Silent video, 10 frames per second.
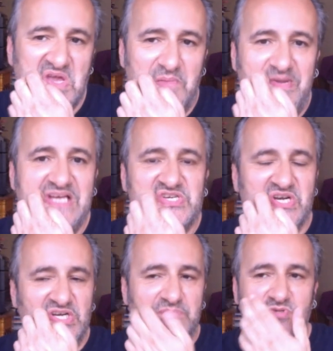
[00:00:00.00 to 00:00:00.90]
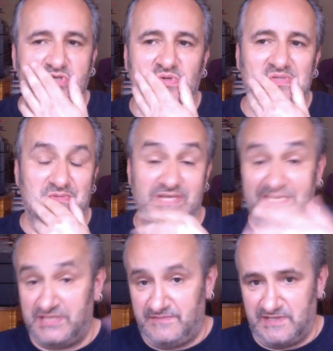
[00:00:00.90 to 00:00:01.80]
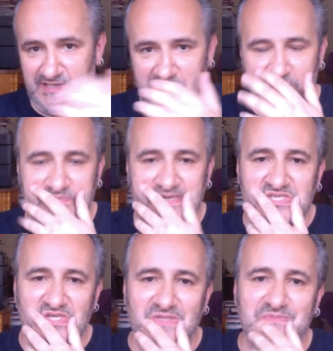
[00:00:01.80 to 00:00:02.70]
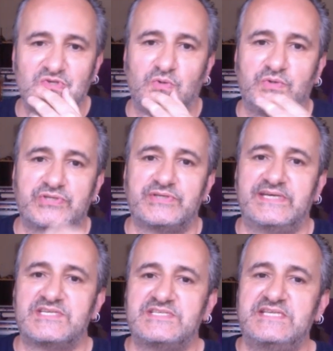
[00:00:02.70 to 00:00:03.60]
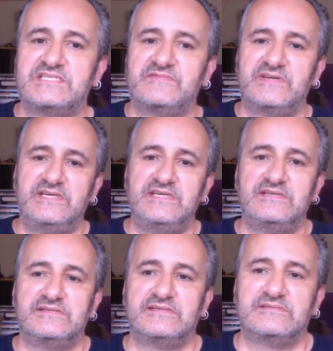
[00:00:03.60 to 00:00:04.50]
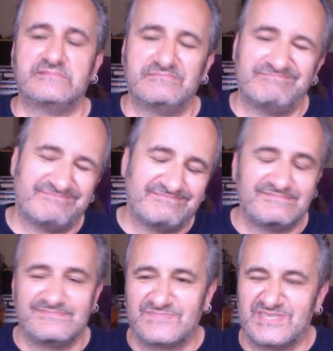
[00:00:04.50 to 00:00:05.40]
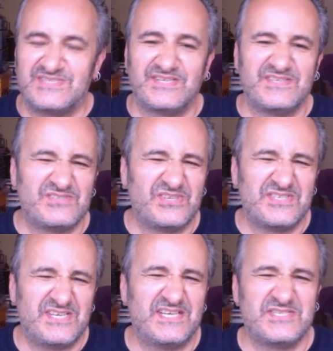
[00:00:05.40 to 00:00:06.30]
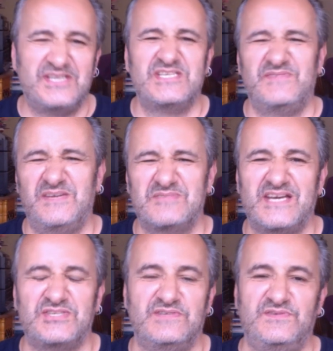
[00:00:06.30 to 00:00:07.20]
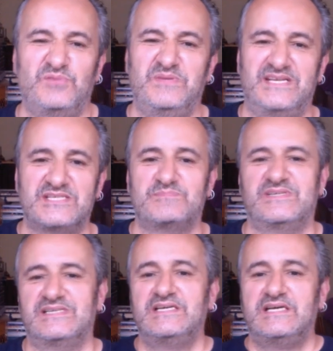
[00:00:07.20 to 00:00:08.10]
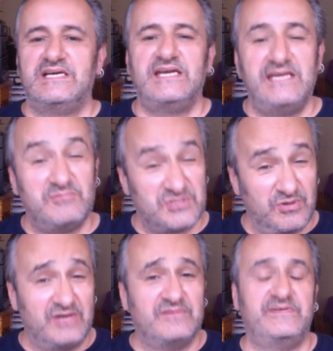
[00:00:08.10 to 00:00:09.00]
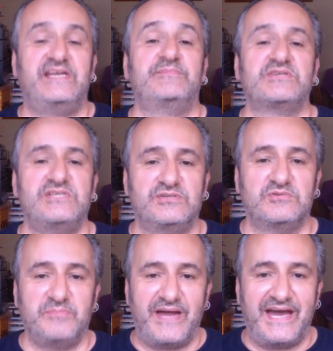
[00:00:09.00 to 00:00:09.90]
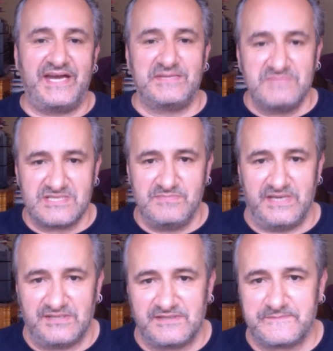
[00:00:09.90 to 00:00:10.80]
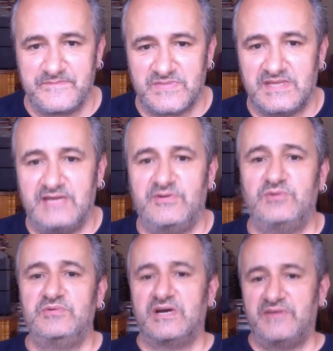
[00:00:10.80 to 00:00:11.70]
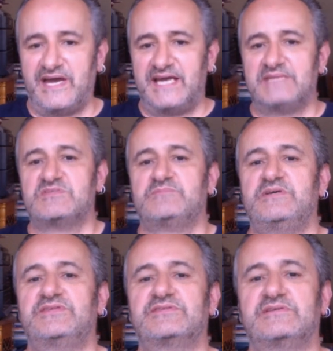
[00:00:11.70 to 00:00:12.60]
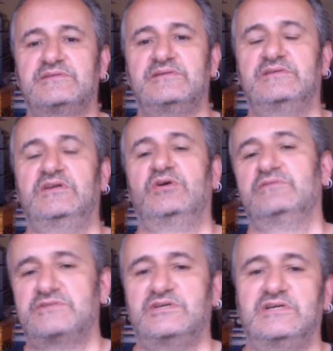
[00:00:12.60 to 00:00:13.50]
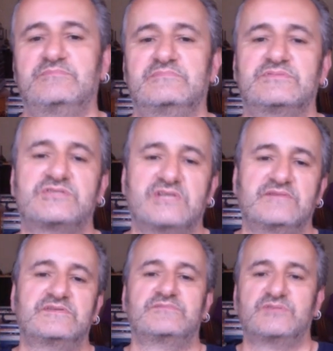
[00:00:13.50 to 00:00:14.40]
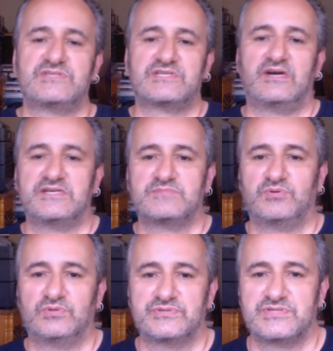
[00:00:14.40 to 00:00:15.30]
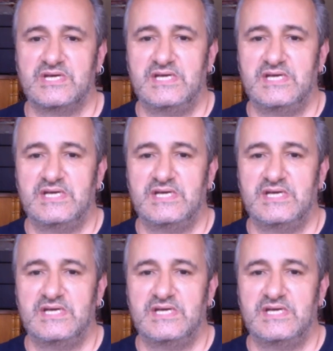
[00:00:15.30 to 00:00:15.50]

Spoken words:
Ben Shalom talked, it was a lengthy video, Ben Shalom talked extensively, it was actually a few minutes, but it was quite revealing because he talked about Adam Smith. Now we all know that Adam Smith, long-term servant with Sky Sports,